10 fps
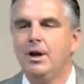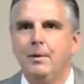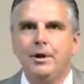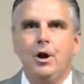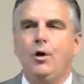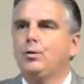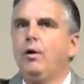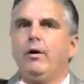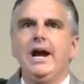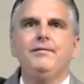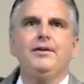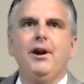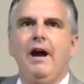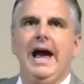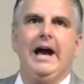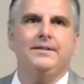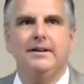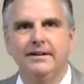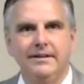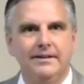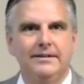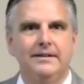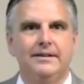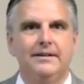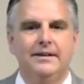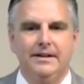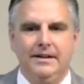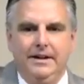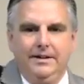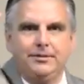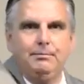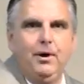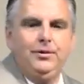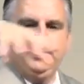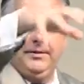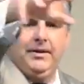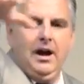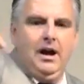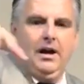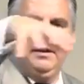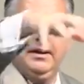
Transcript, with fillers: Because wherever they're at, it's the mercy of God